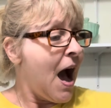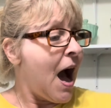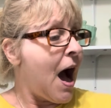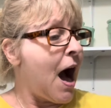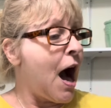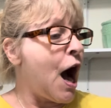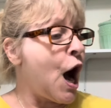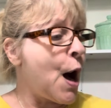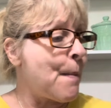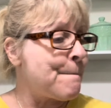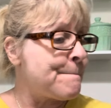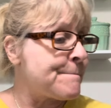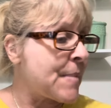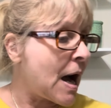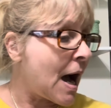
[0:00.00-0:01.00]

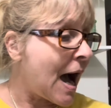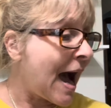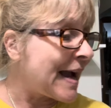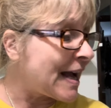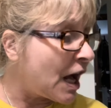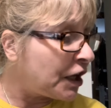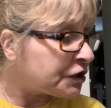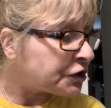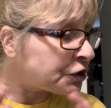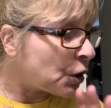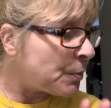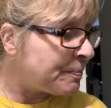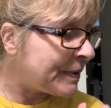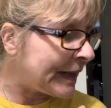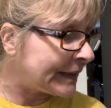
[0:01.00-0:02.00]
Um, I
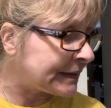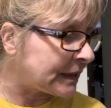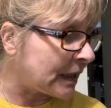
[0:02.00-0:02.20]
also picked